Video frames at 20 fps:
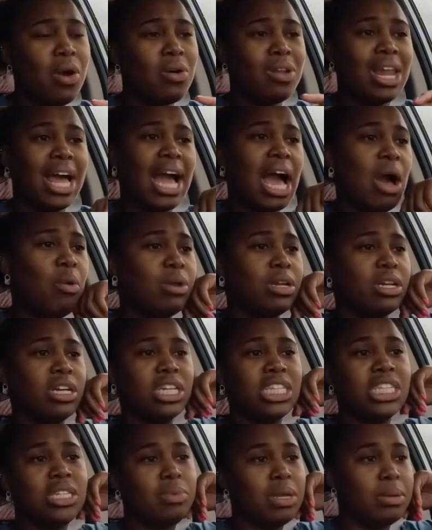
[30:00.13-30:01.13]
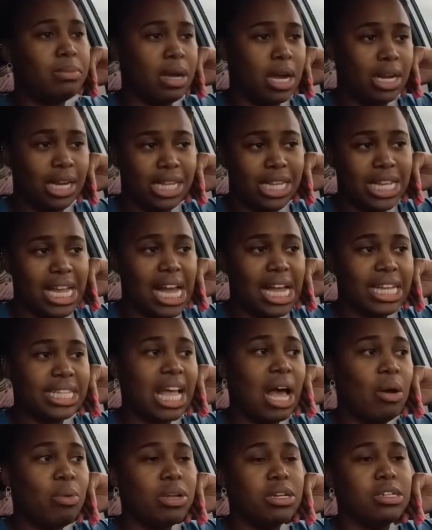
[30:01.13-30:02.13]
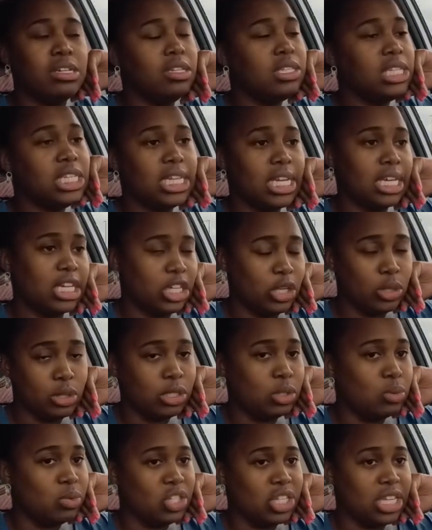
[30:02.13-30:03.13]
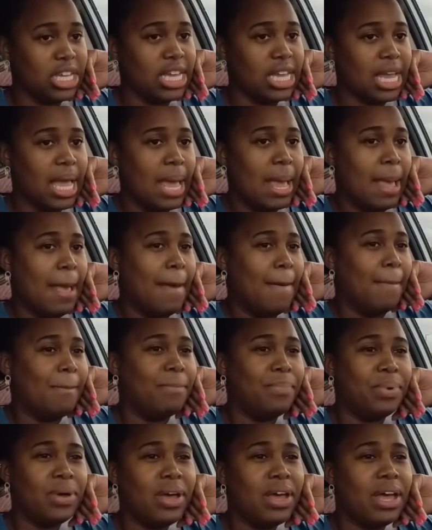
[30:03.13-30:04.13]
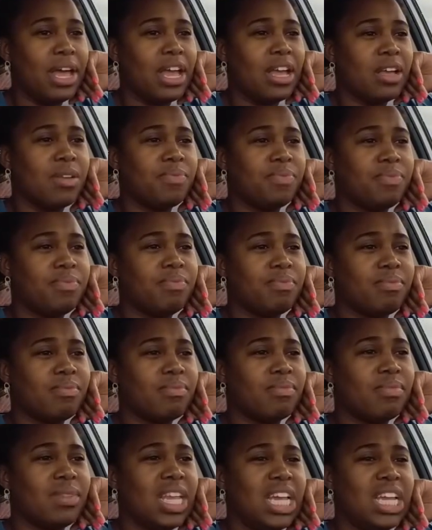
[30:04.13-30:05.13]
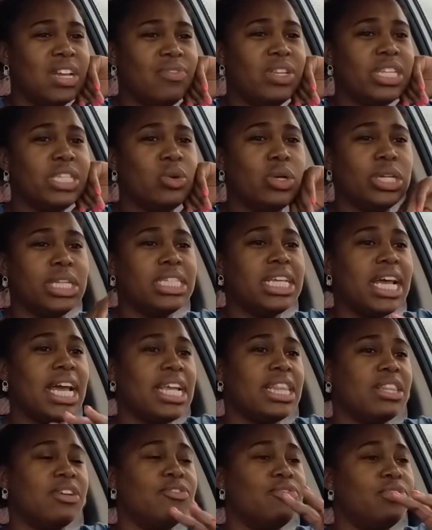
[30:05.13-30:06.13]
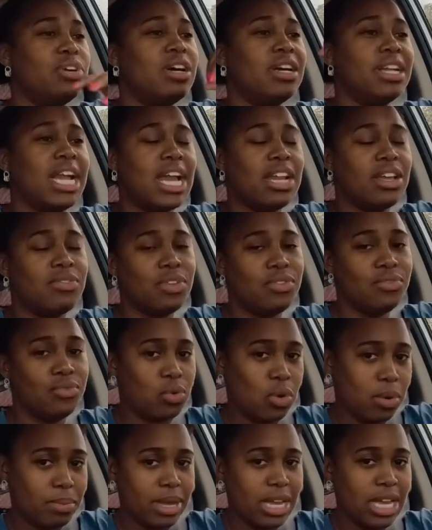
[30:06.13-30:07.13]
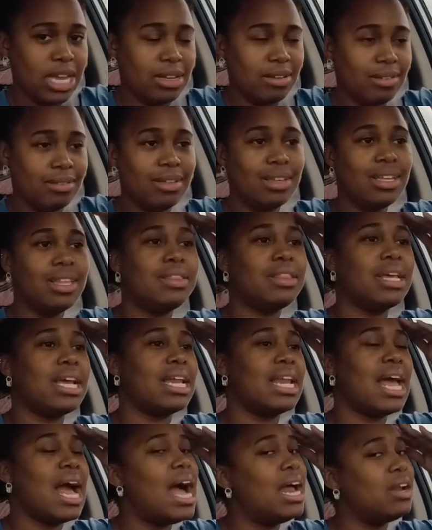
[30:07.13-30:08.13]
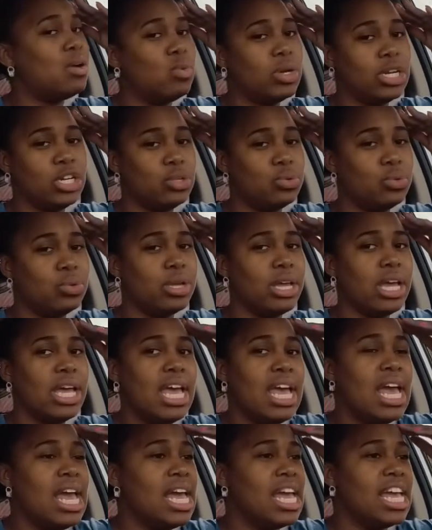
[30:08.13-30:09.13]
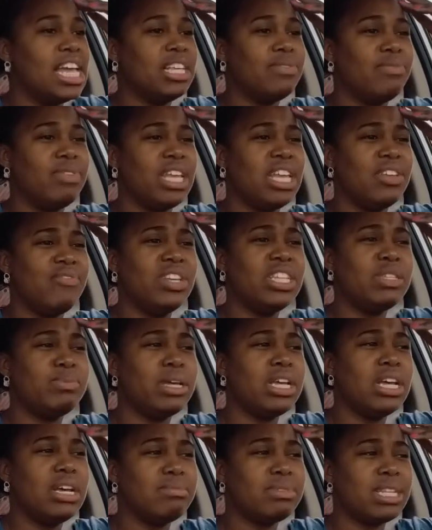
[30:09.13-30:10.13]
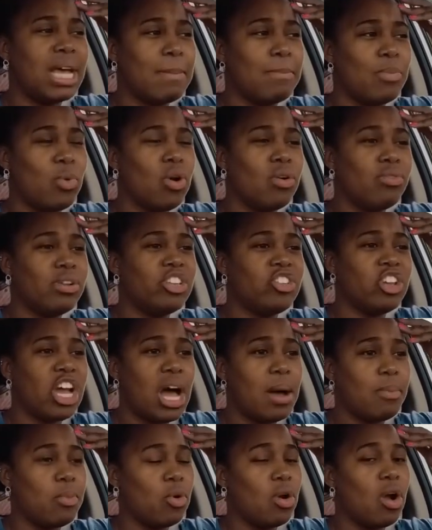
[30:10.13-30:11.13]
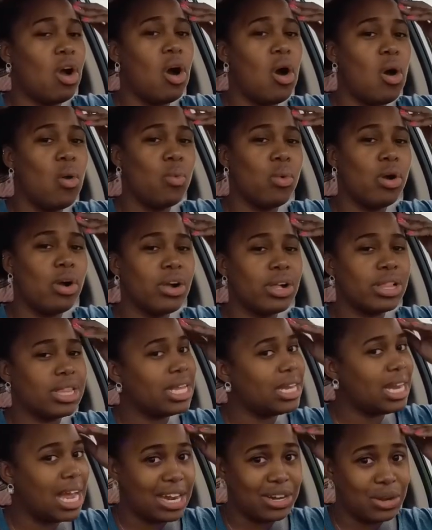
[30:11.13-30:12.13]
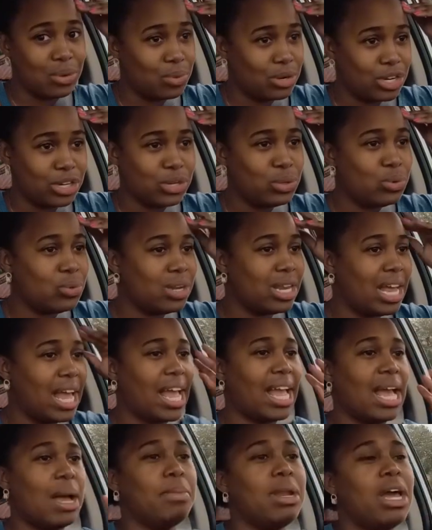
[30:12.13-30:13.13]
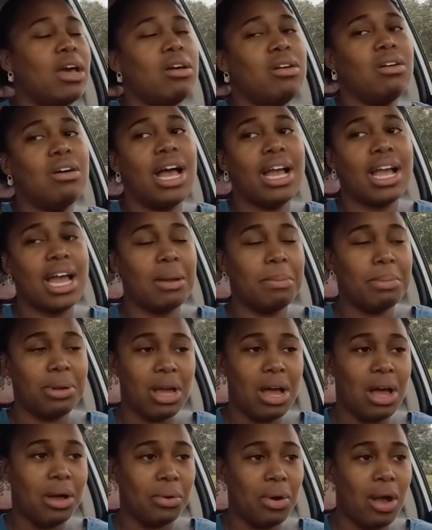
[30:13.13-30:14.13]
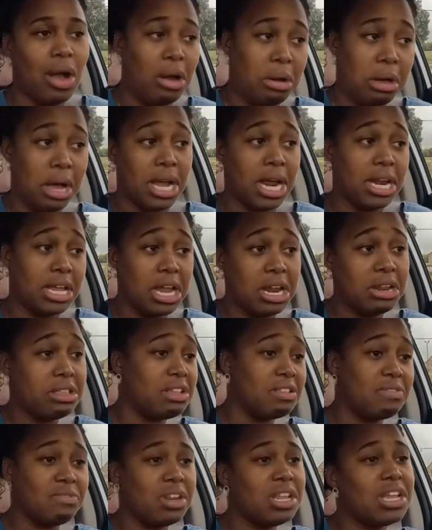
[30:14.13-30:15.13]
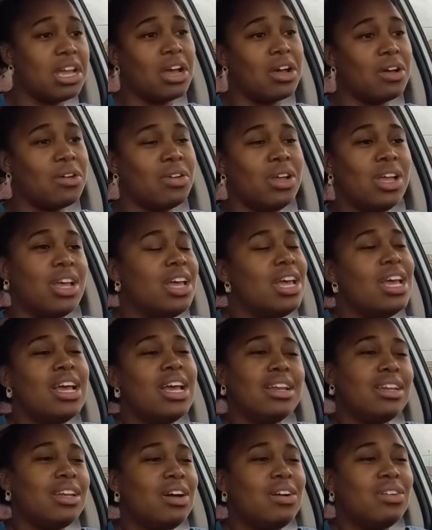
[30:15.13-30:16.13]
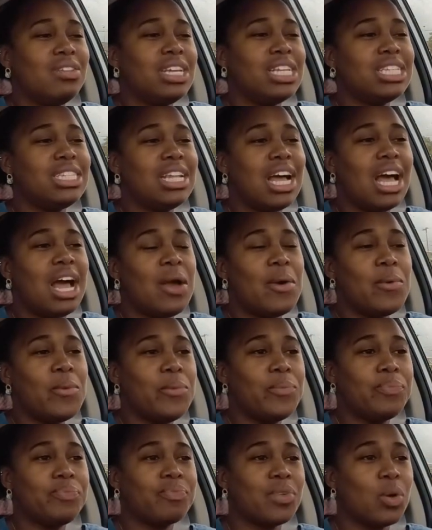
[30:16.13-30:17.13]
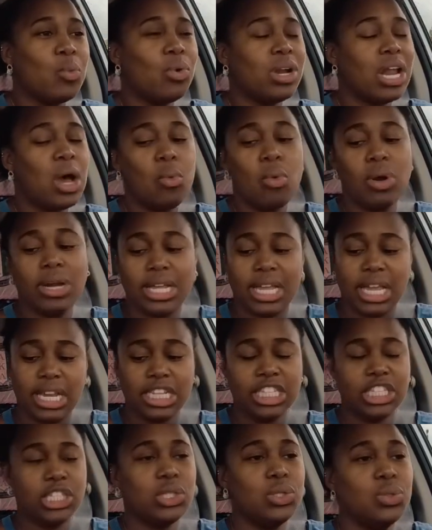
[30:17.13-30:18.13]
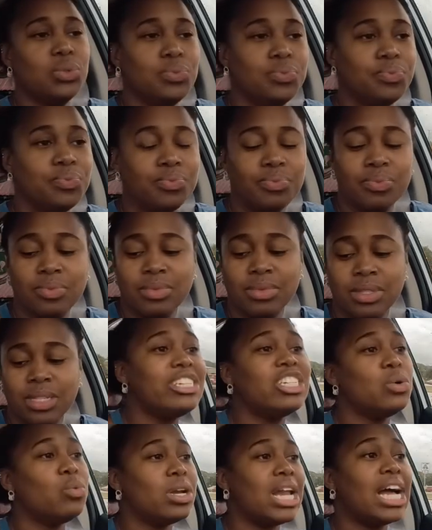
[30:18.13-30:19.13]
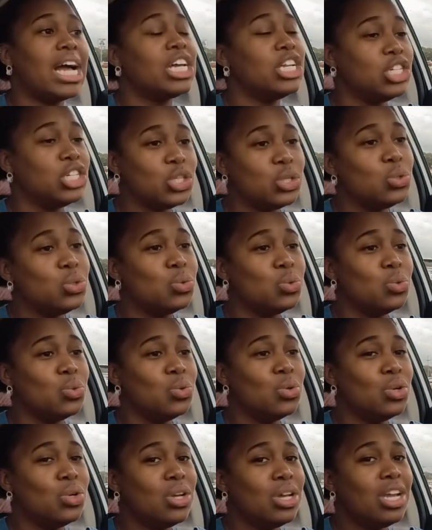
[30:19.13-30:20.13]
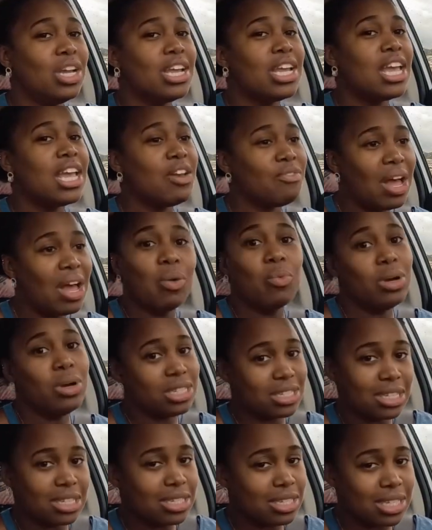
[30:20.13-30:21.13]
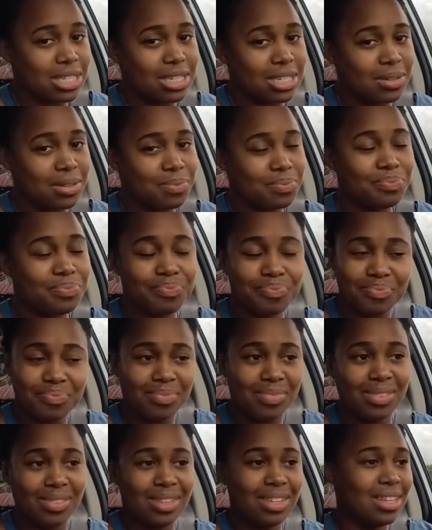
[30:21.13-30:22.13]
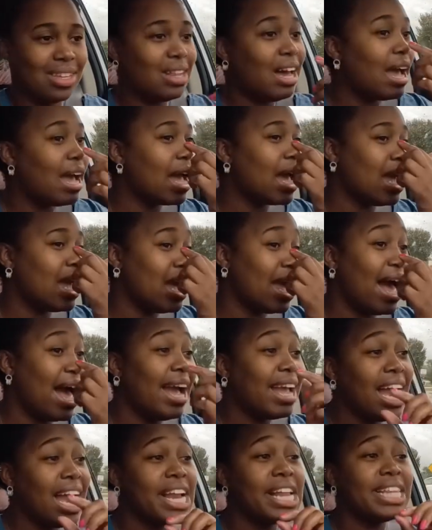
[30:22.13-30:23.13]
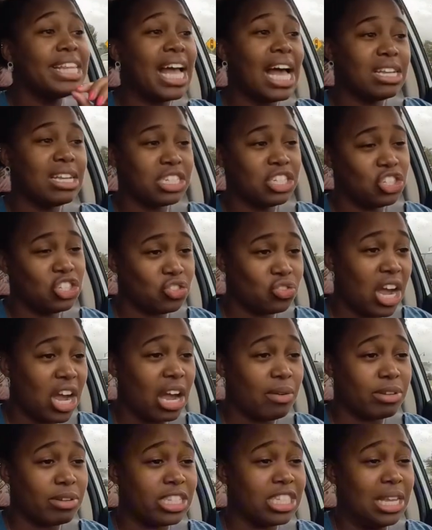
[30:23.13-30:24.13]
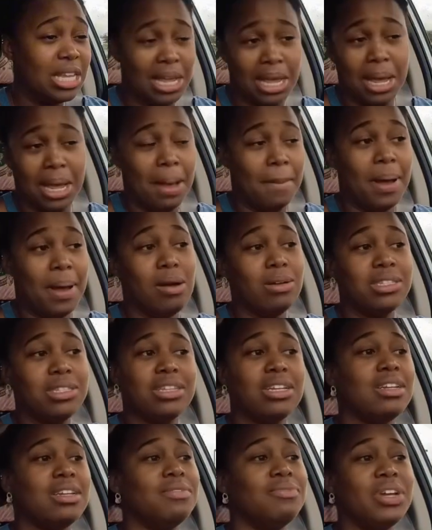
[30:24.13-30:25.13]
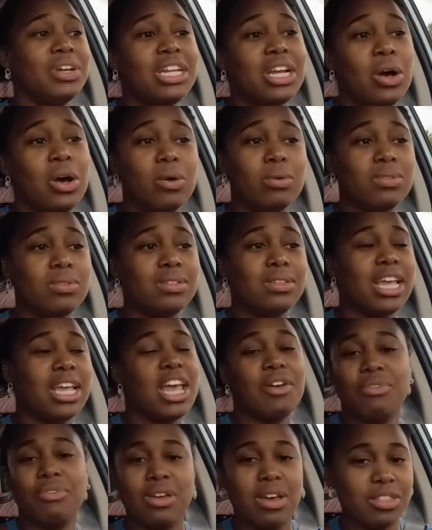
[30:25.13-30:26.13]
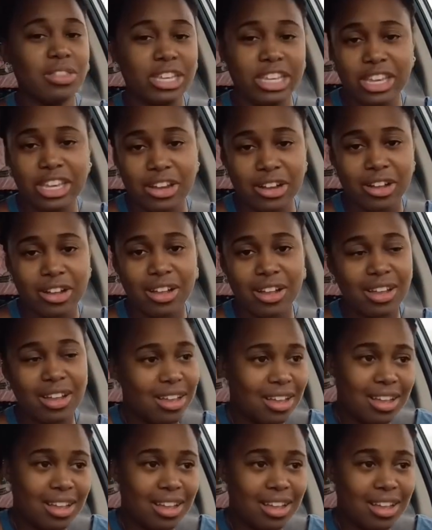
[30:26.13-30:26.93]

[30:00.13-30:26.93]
wrong. Like I would love to be monetized. I would love to get a YouTube check, but if it's going to take the fun out of it for me, then I don't want to do it. If, if this becomes like more of a job or homework, then I don't want to do it. Like I'm like, oh, I got a blog or oh, I got to edit this video. No, that's not what I want to get into imagine what I can do if I was consistent. Like I got a thousand subscribers posting videos every other year.